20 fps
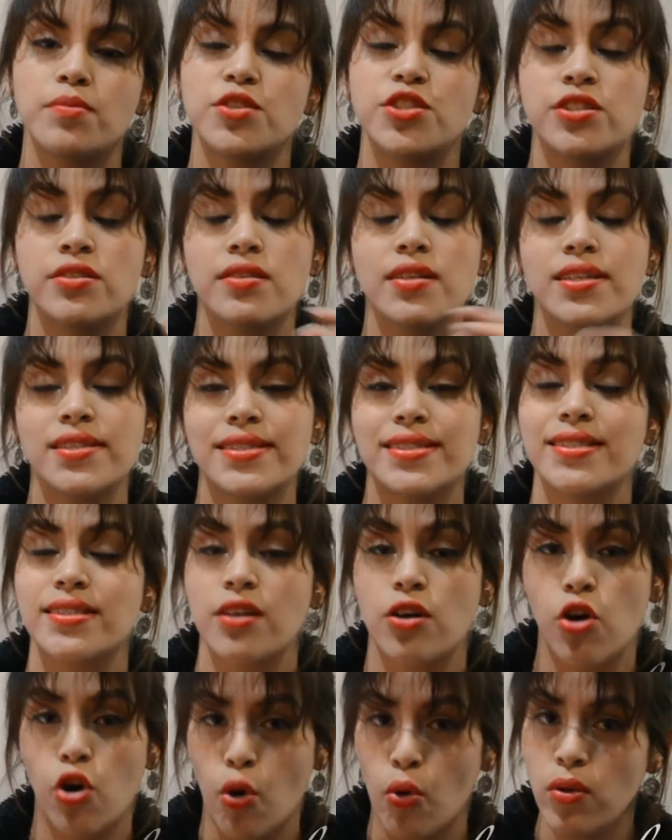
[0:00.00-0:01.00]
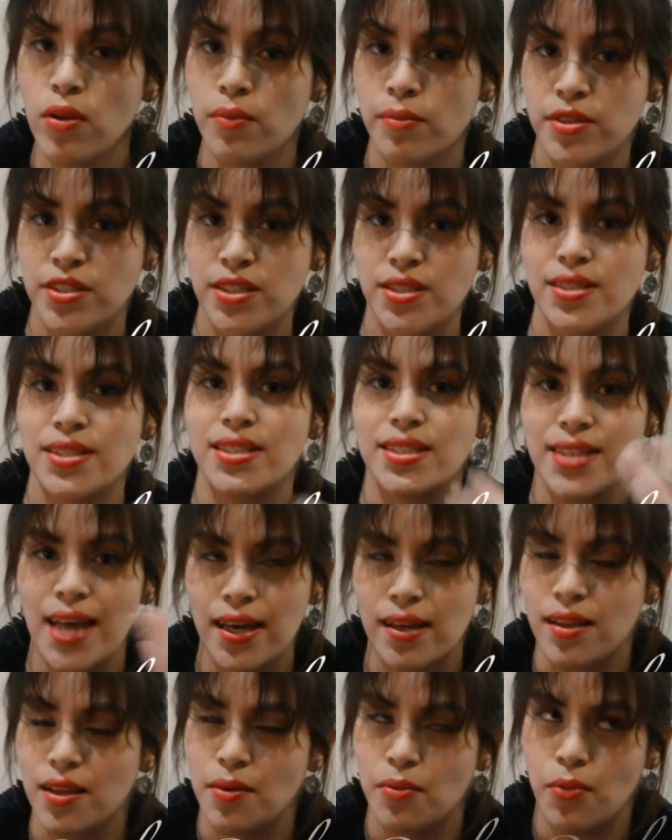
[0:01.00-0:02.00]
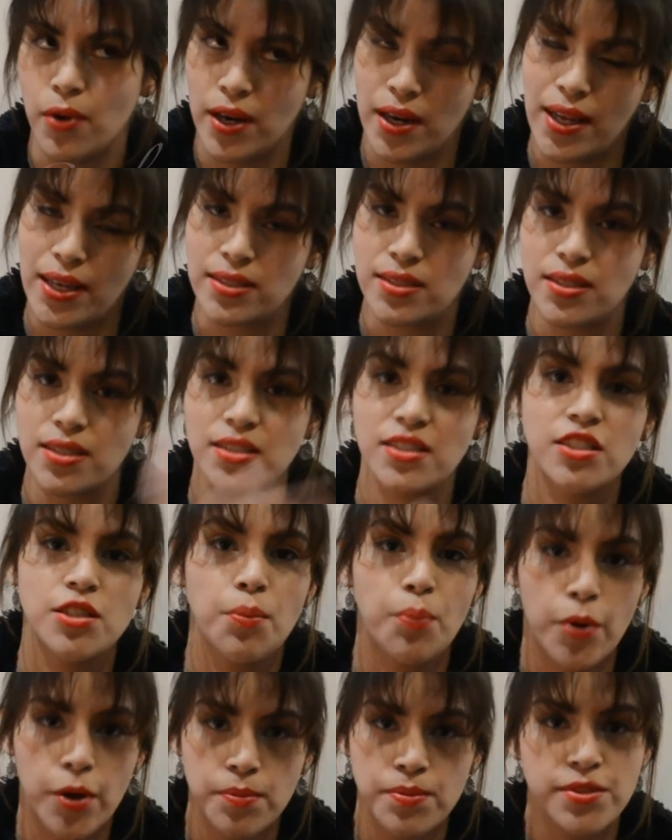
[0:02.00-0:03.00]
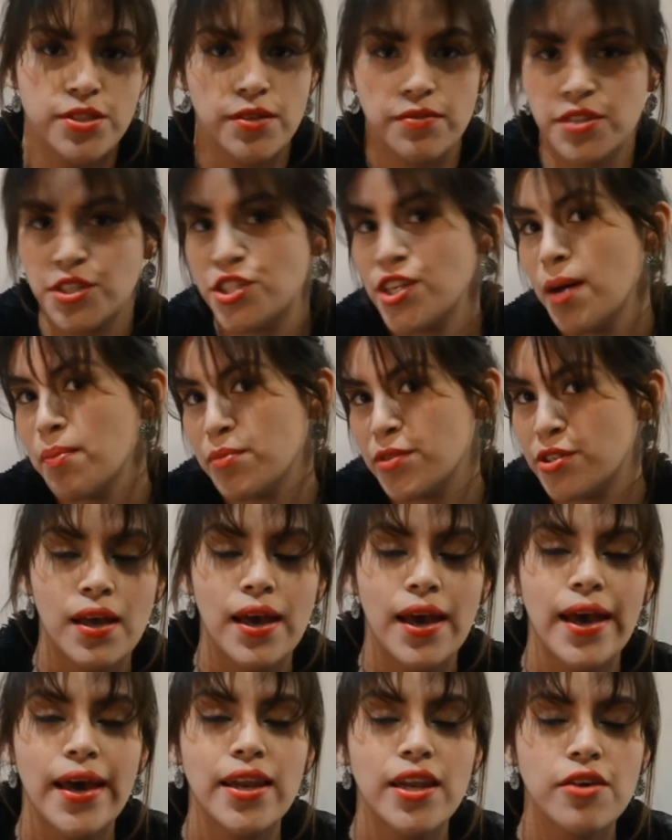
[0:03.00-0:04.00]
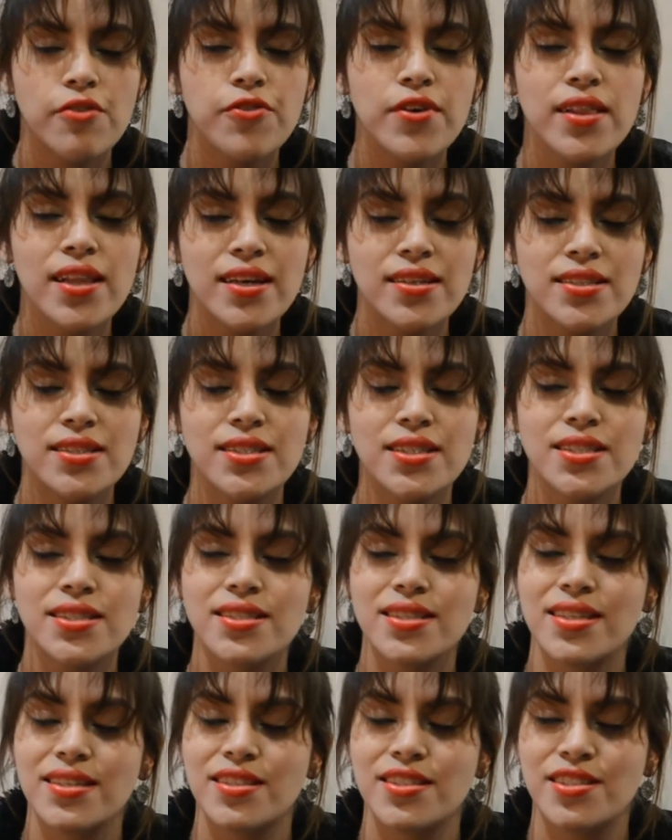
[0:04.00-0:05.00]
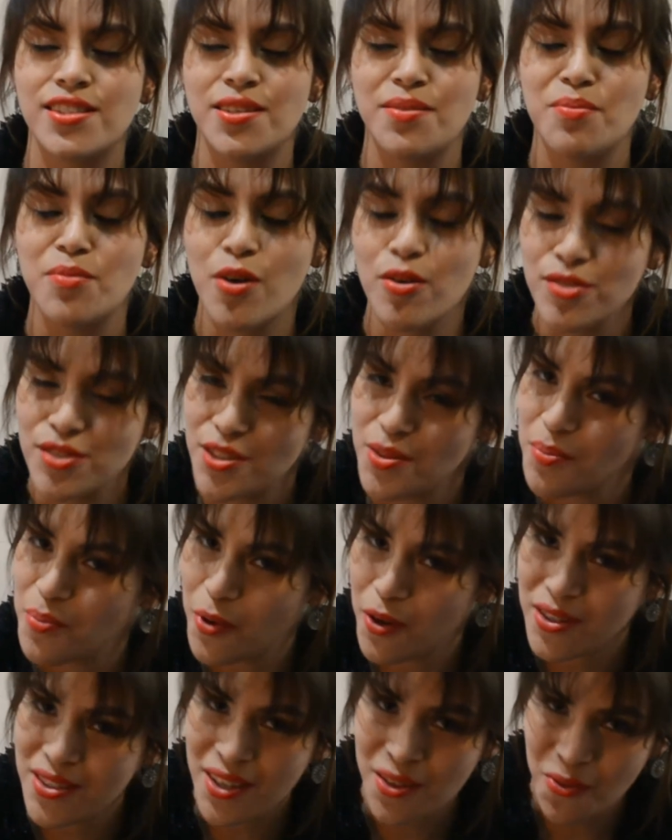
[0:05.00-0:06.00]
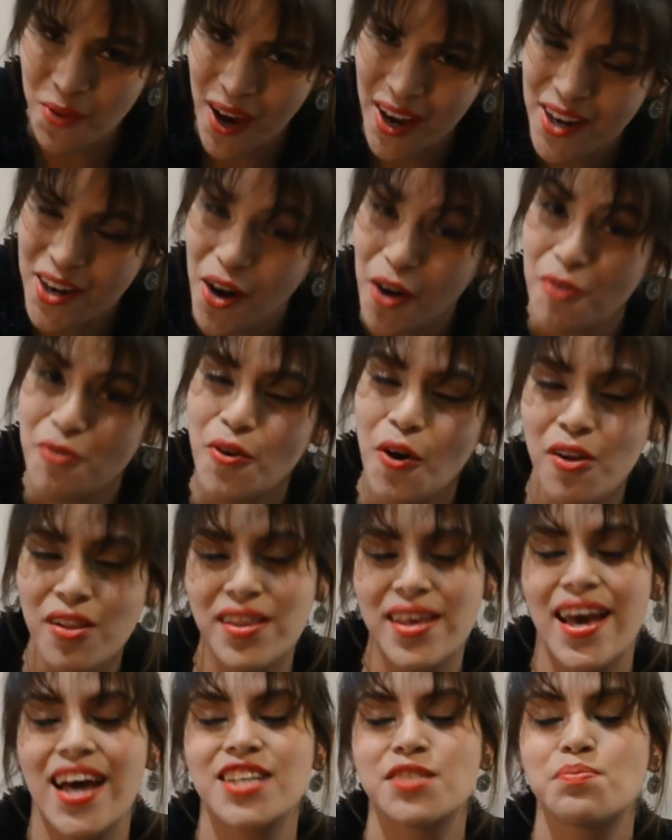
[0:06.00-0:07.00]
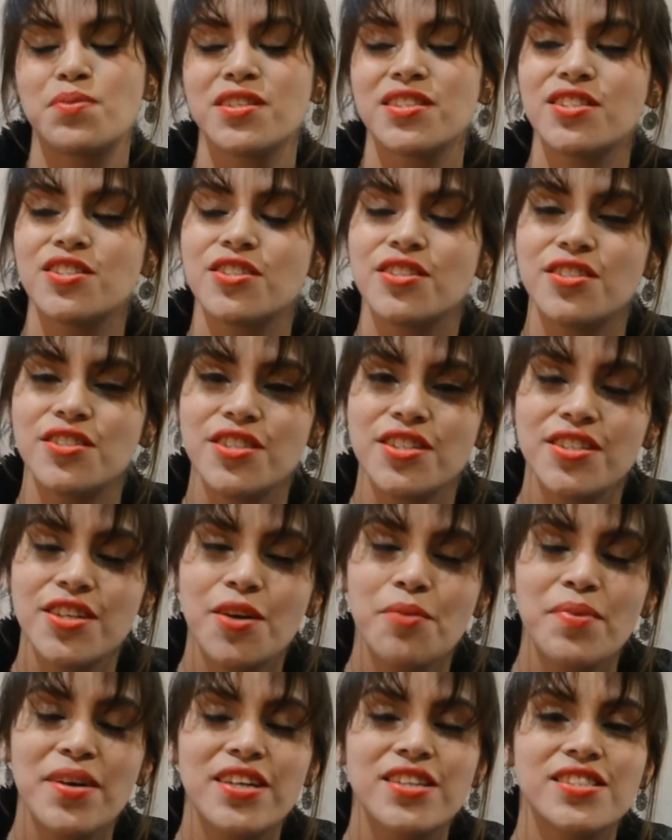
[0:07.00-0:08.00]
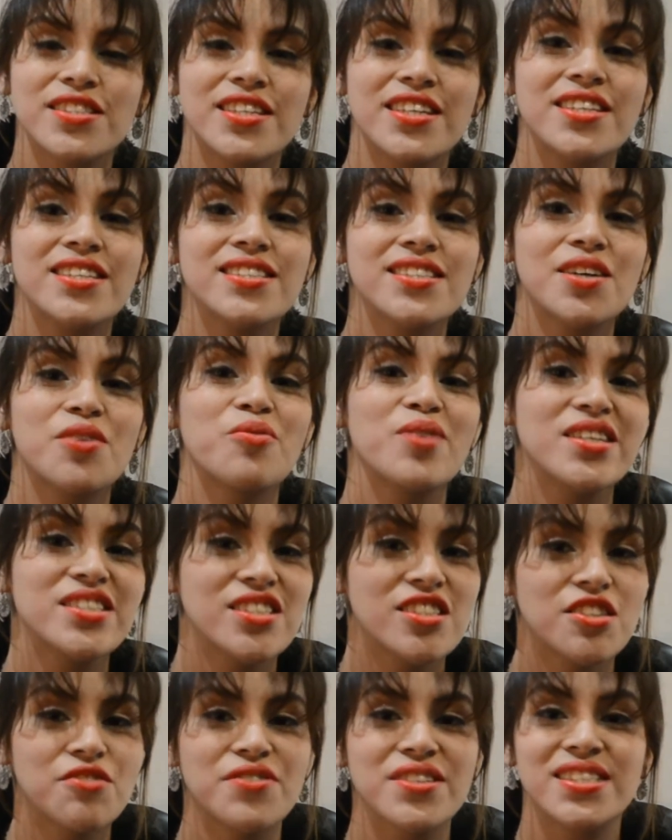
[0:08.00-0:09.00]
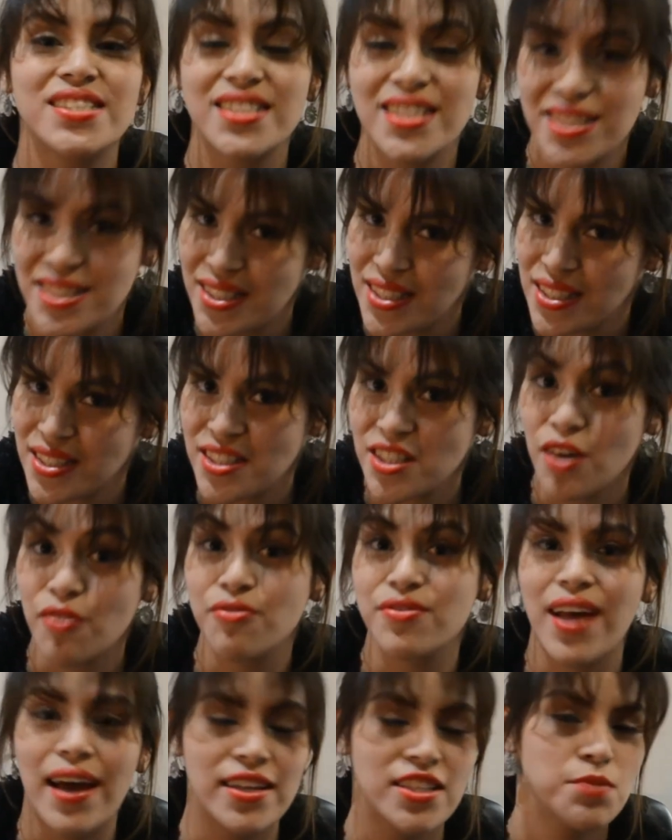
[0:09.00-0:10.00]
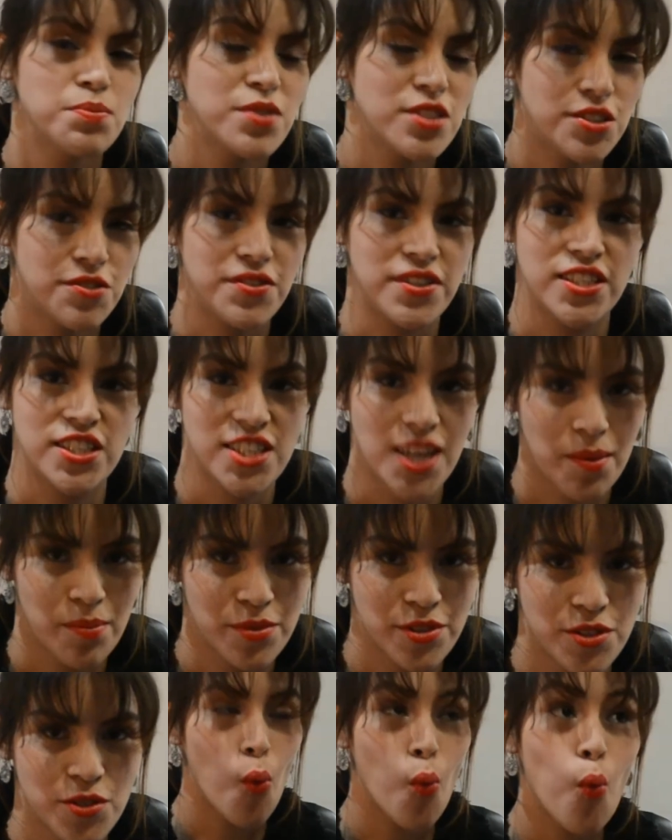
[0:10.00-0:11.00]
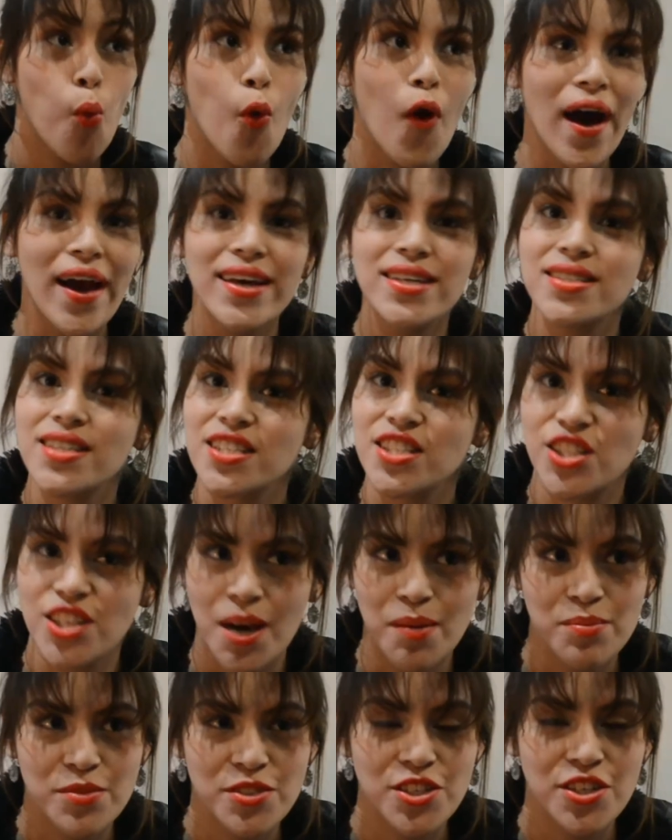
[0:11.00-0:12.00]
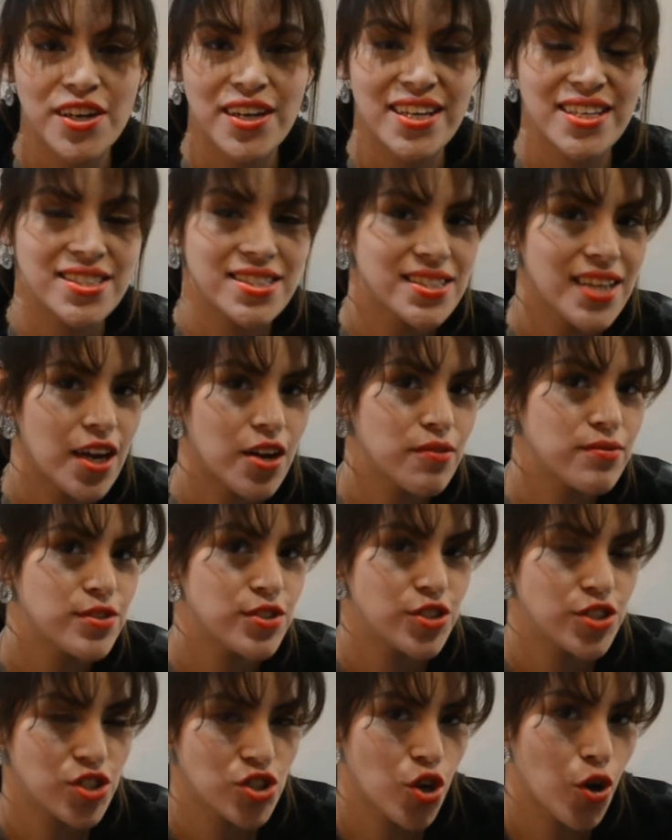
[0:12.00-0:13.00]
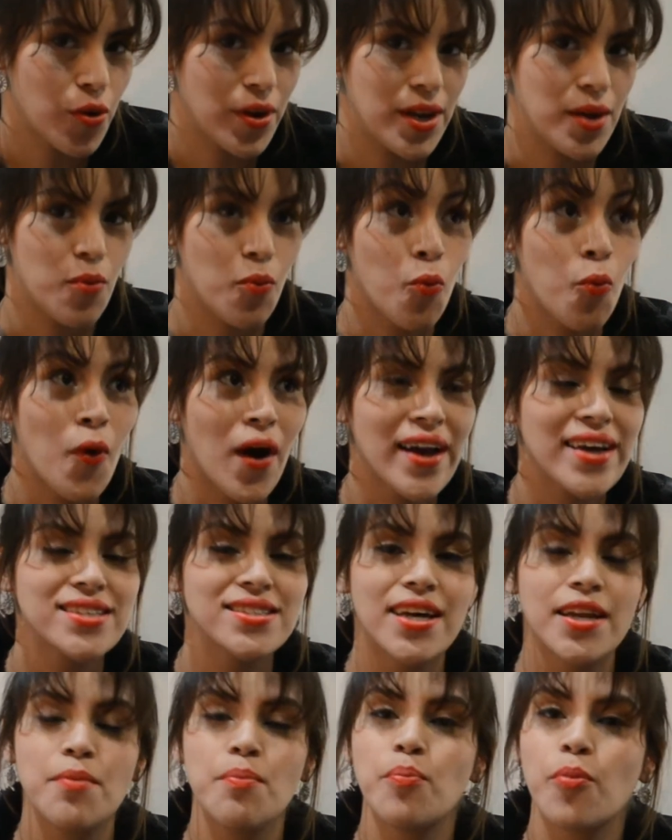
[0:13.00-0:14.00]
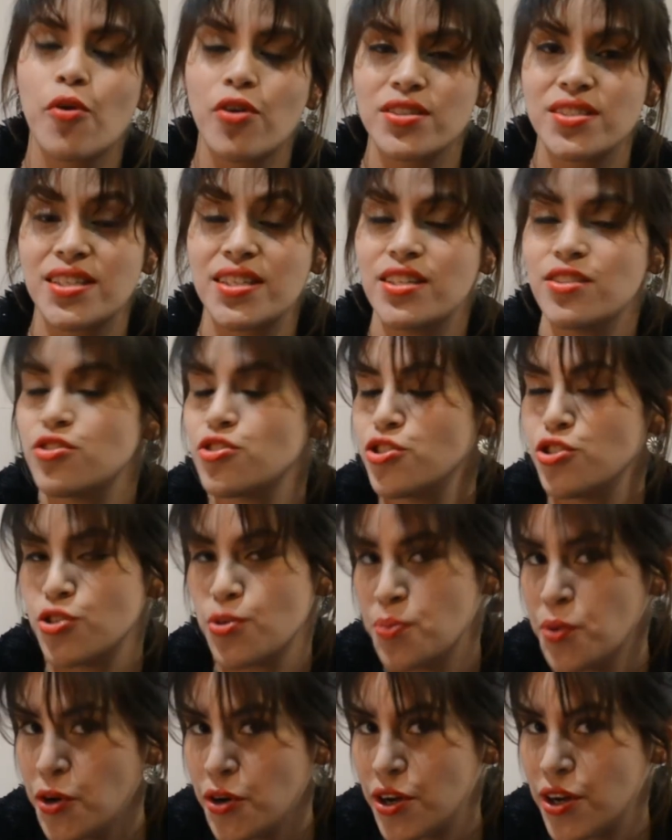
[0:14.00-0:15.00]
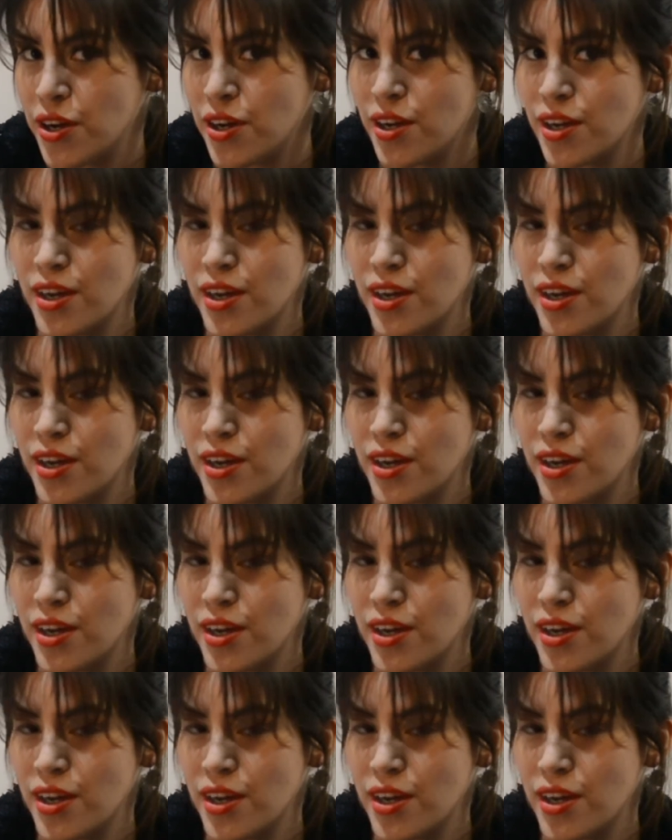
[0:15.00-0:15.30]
she lists the goal, which is exactly what it is. It's the purpose of the chapter. And I feel like this is the most important one of all the aspects to consider because it is the reason of existence of that specific chapter. Why is that chapter inside of your story? Why is that important into your book?